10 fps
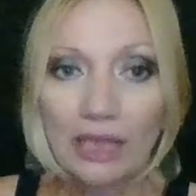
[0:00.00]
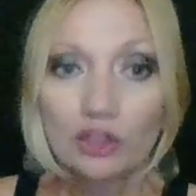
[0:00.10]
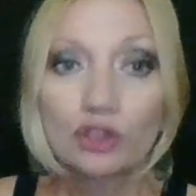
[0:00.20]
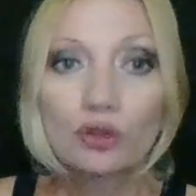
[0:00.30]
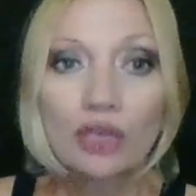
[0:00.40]

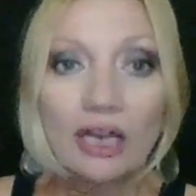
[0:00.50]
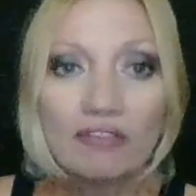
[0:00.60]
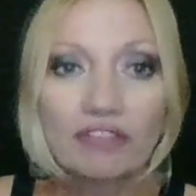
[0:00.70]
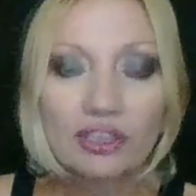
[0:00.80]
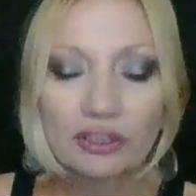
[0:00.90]
to
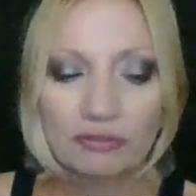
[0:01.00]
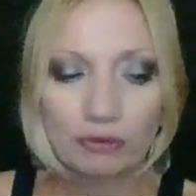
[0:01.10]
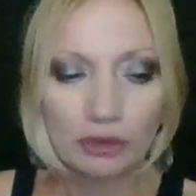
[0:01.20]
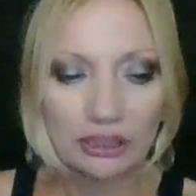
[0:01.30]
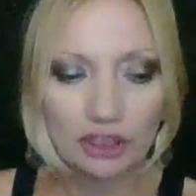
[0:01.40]
cover
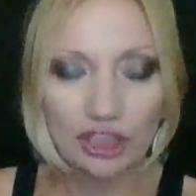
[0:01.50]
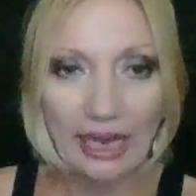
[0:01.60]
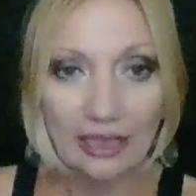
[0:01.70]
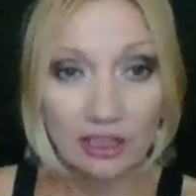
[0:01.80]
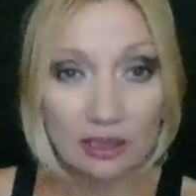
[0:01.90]
for the
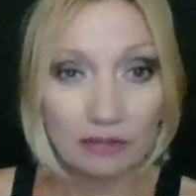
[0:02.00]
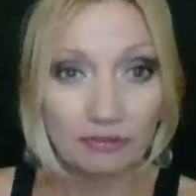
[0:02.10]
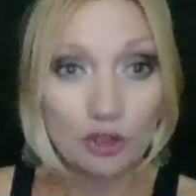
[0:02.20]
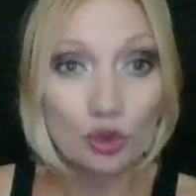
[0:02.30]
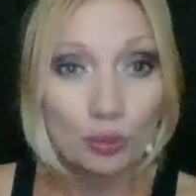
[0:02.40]
tracks of
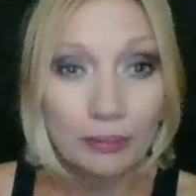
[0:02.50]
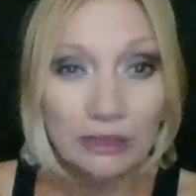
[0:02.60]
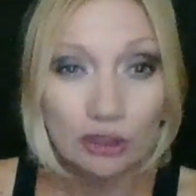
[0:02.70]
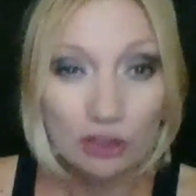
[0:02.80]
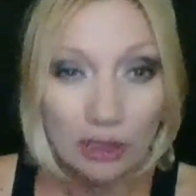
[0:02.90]

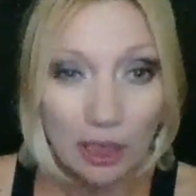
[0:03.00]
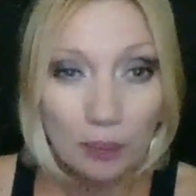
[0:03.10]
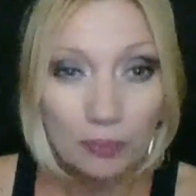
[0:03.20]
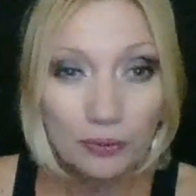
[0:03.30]
Stupido Club.